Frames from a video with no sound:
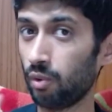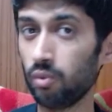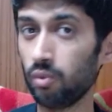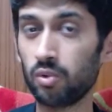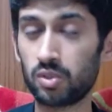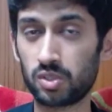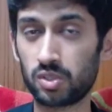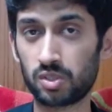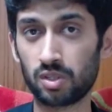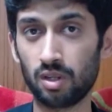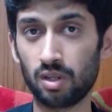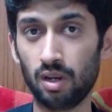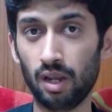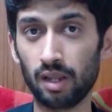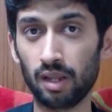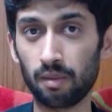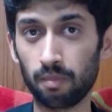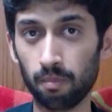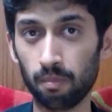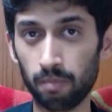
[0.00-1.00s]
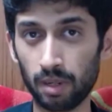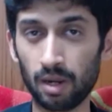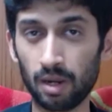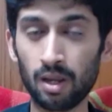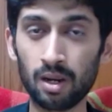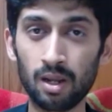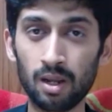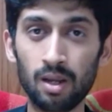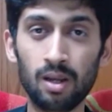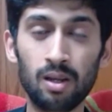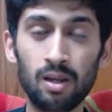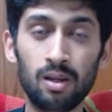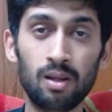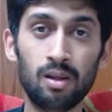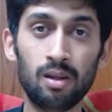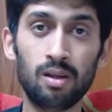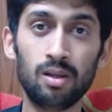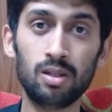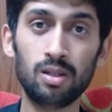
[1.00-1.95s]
fruits like banana,